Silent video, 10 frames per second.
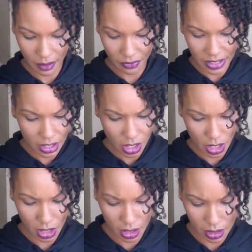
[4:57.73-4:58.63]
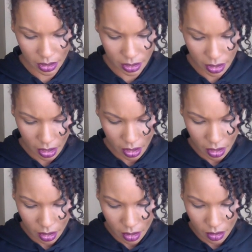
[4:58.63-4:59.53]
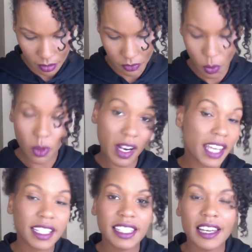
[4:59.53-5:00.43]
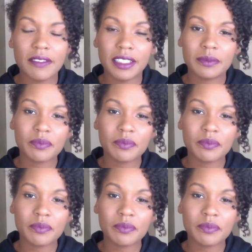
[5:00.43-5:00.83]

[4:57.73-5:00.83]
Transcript: Ephesians 4 and 11.